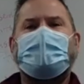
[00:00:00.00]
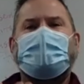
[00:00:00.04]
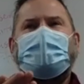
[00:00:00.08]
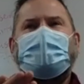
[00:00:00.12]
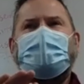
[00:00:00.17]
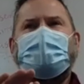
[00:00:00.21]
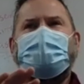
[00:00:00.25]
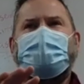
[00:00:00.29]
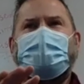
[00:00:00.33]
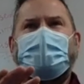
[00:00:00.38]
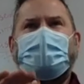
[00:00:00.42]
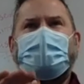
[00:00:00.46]

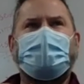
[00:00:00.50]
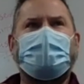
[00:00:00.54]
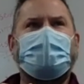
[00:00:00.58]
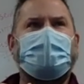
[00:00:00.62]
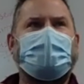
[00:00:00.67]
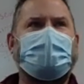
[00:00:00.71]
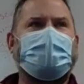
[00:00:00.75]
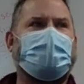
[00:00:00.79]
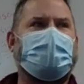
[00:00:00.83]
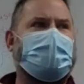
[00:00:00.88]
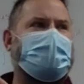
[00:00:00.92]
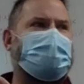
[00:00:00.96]
And then
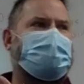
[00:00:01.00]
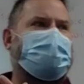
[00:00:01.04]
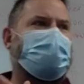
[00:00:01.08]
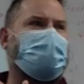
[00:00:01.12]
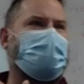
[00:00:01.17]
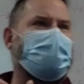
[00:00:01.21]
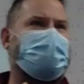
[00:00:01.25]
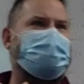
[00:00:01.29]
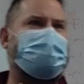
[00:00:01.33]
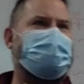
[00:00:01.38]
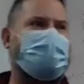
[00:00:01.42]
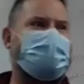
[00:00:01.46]
you're going to
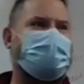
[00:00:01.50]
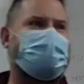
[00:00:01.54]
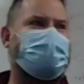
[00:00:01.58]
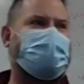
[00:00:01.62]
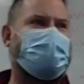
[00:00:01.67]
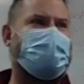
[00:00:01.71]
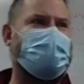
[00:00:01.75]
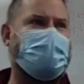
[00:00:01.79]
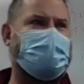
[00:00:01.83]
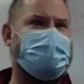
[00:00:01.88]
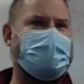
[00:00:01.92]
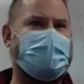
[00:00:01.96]
pull up those
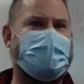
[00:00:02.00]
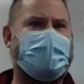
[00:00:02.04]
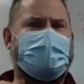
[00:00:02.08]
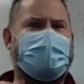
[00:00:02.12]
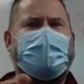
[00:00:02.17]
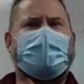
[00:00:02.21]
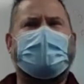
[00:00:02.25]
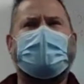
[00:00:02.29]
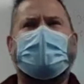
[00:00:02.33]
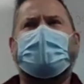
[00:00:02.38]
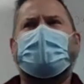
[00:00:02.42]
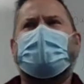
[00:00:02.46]
forms and you're going to
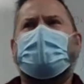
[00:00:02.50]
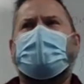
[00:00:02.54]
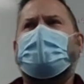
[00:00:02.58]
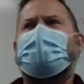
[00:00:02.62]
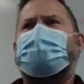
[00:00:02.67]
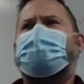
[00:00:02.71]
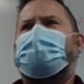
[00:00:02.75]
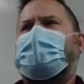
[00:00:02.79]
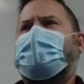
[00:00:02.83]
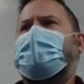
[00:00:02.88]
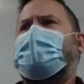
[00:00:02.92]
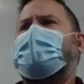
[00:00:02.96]
make a
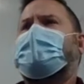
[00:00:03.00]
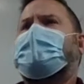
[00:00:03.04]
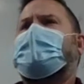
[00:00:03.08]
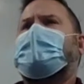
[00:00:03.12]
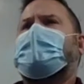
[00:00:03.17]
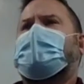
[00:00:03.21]
copy